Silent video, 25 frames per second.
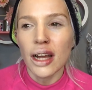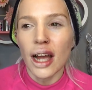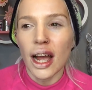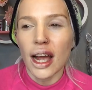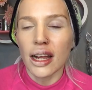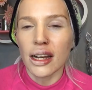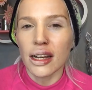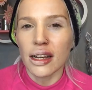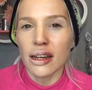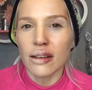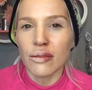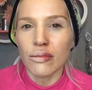
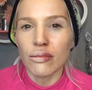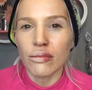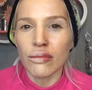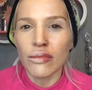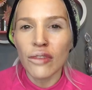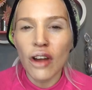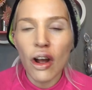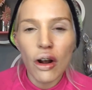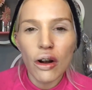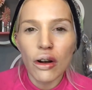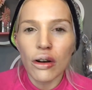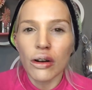And
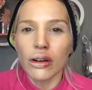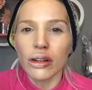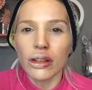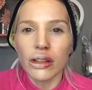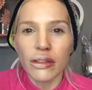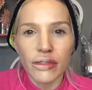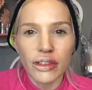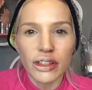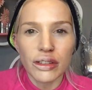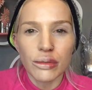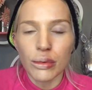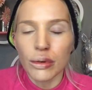not all
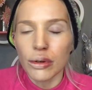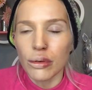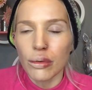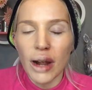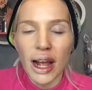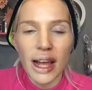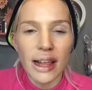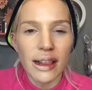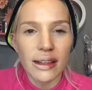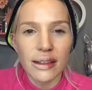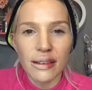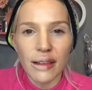of us will
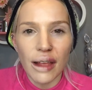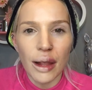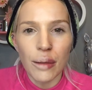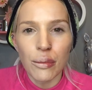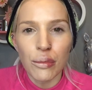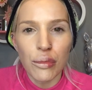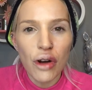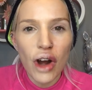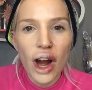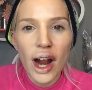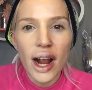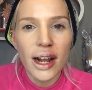wear the
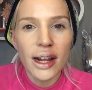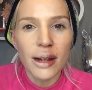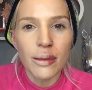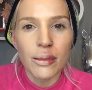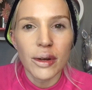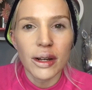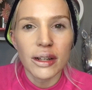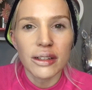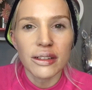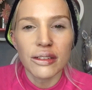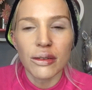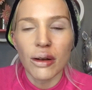same primer.